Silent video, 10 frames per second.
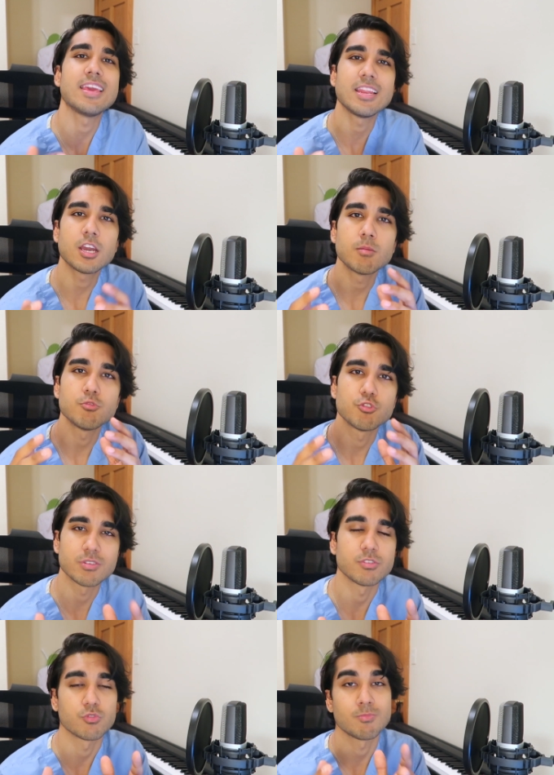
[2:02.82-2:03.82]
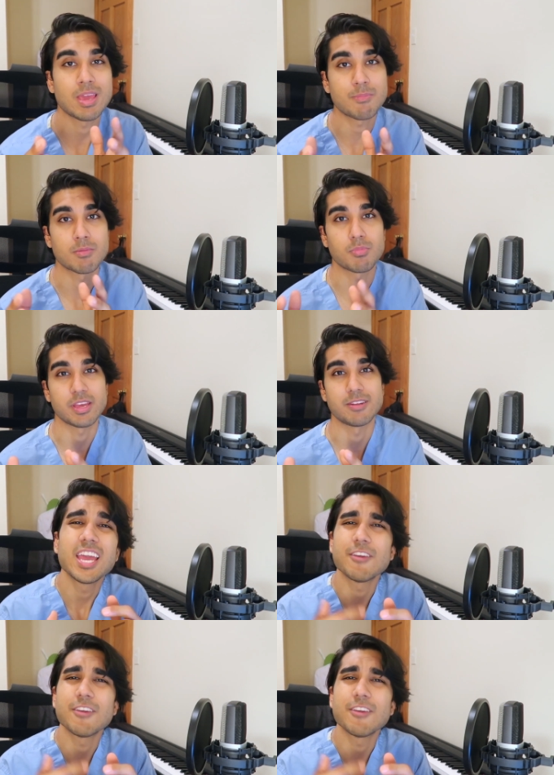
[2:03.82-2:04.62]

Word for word: income driven repayment plan.